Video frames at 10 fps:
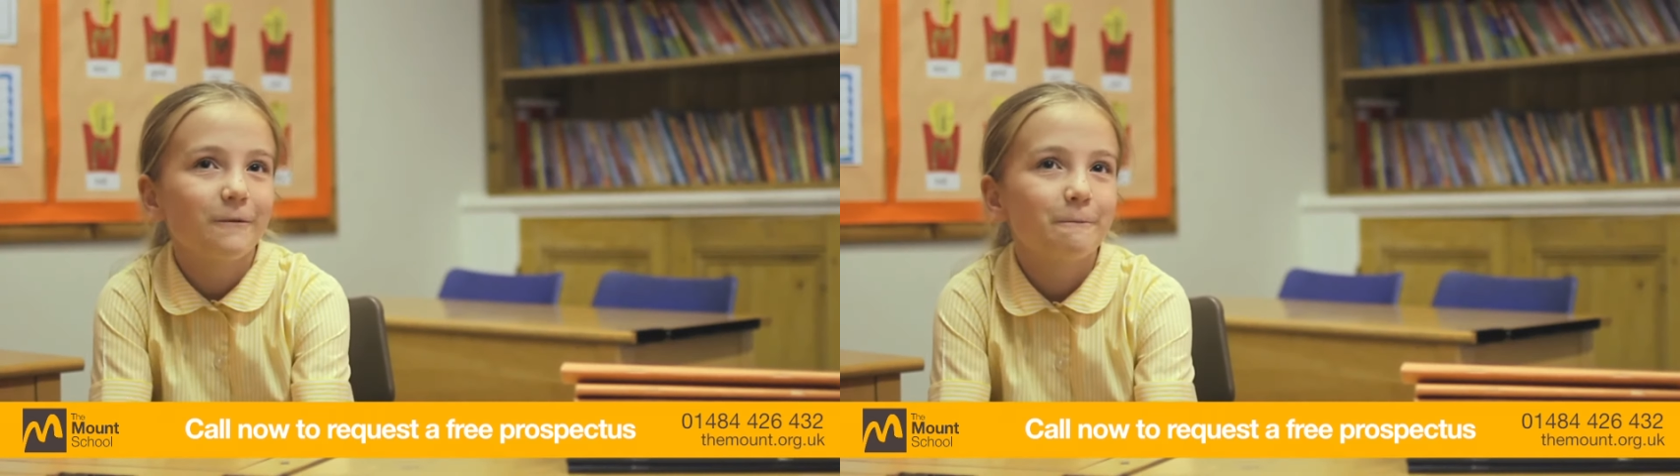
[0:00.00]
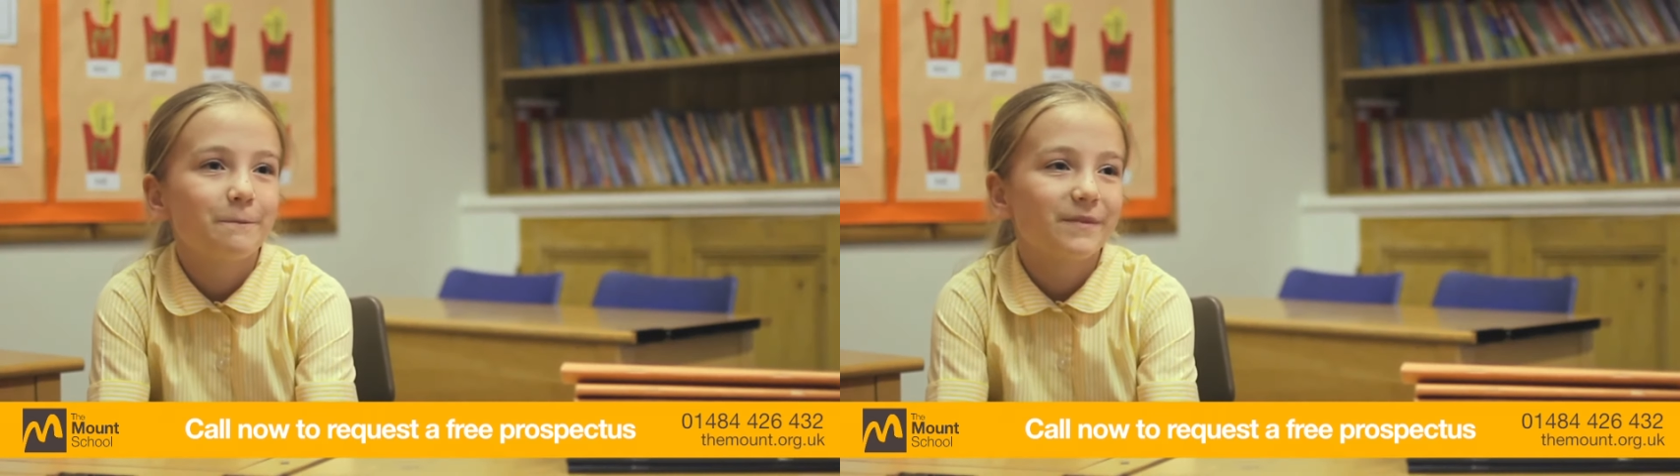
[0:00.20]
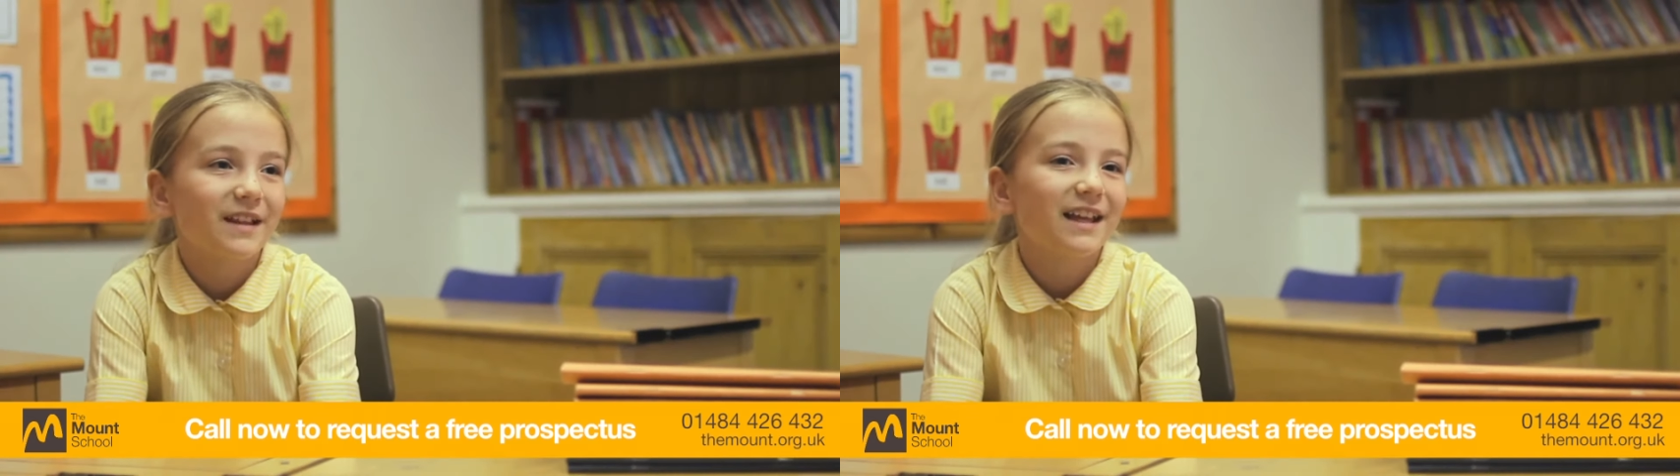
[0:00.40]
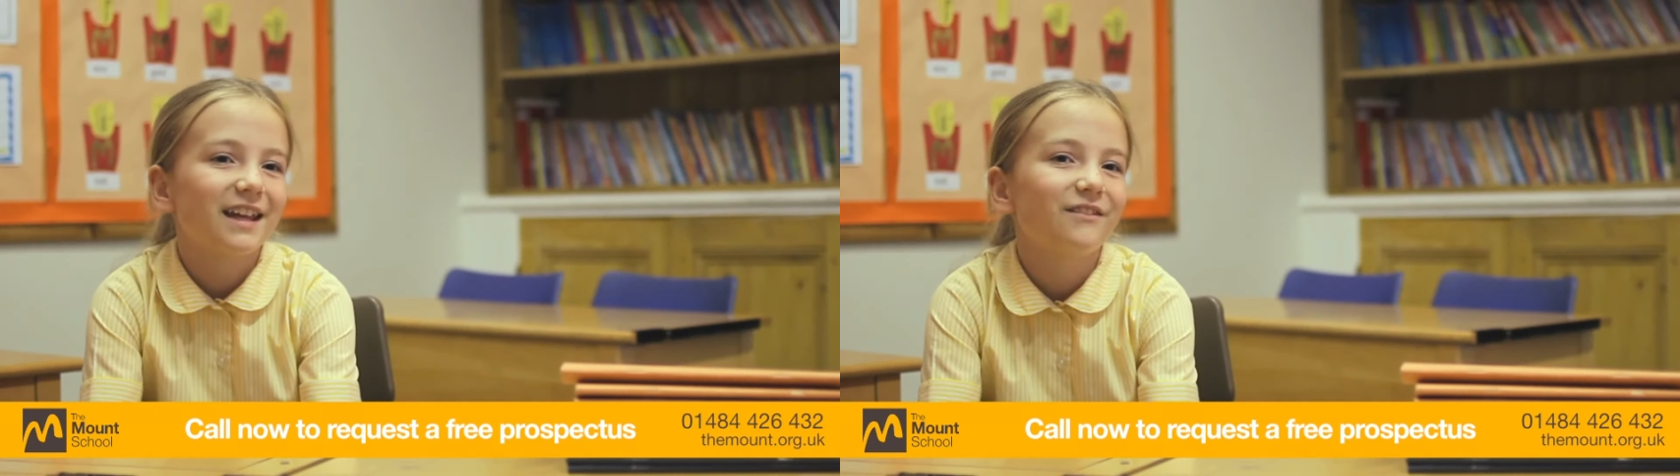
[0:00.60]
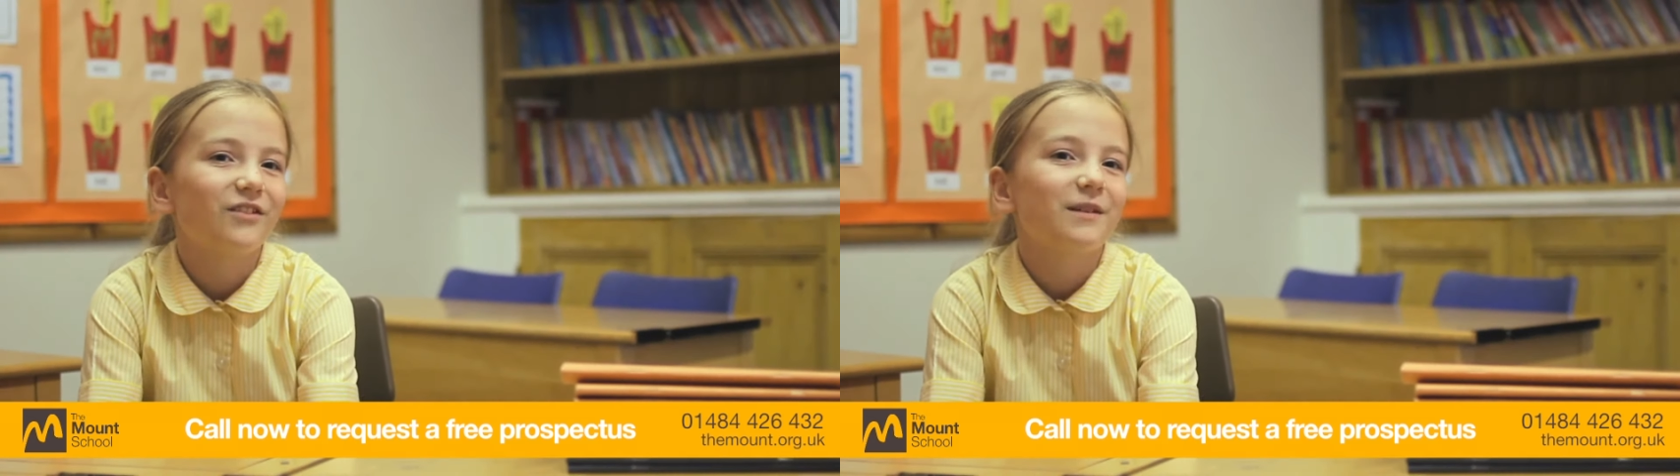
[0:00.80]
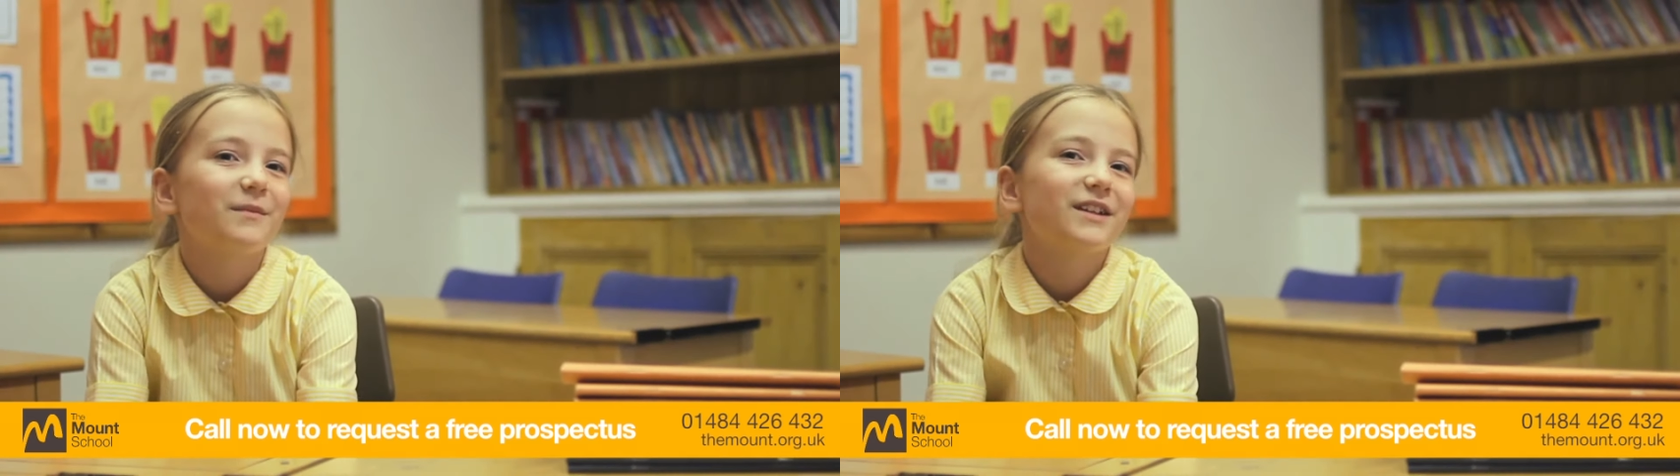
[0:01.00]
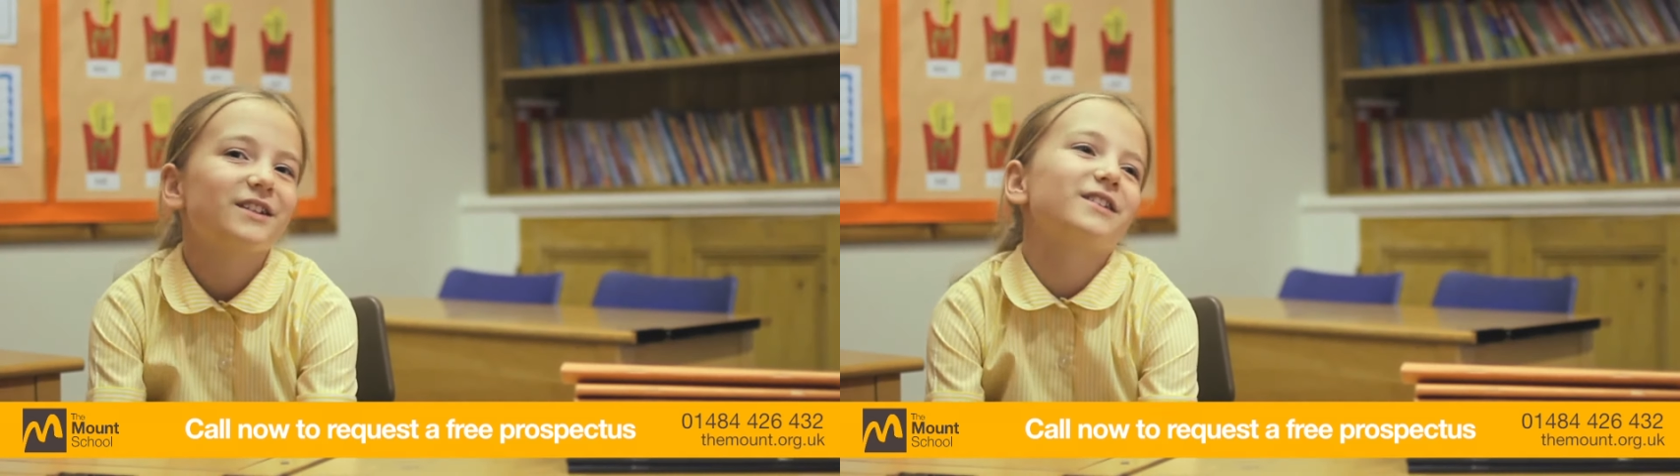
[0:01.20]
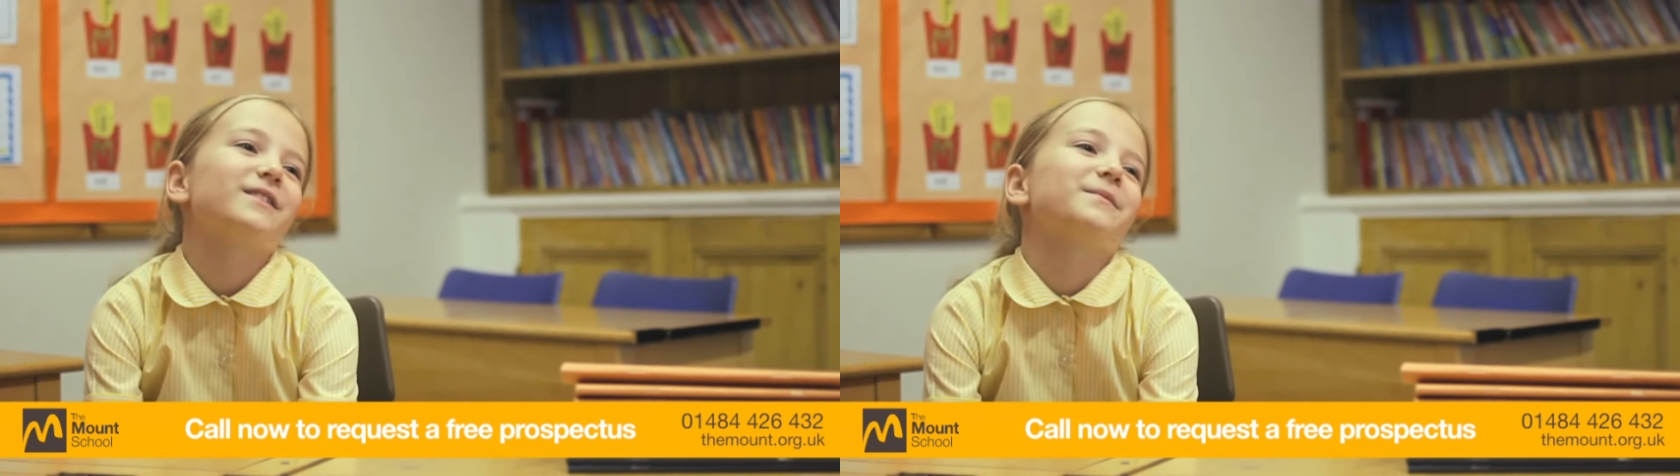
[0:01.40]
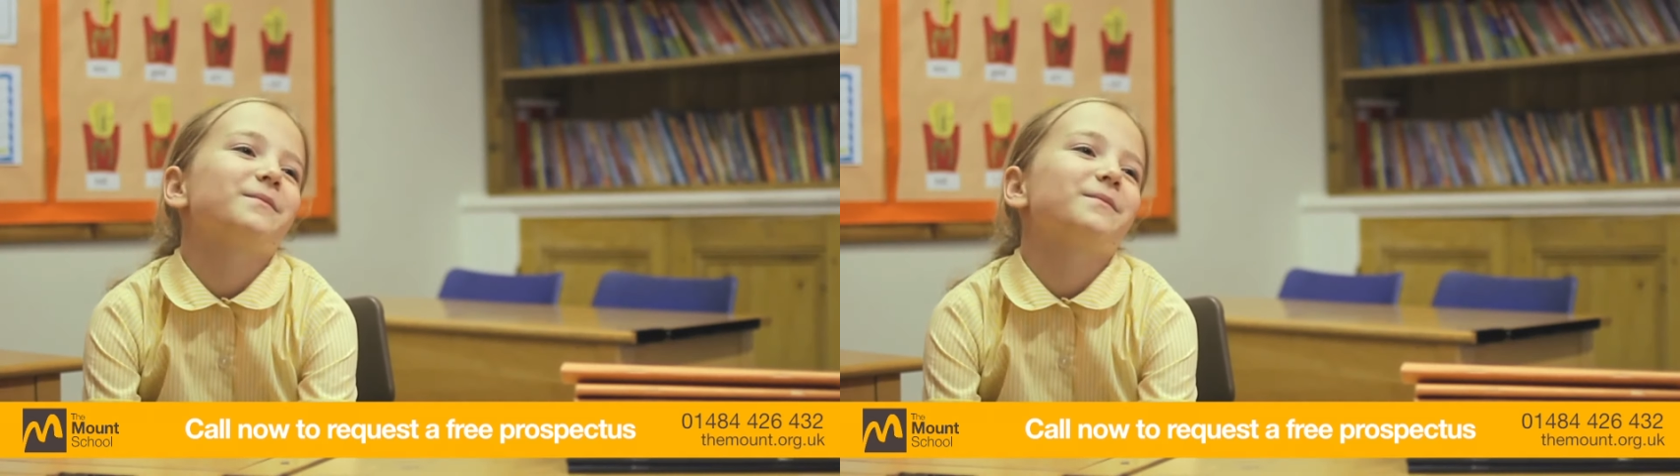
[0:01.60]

I like it very much.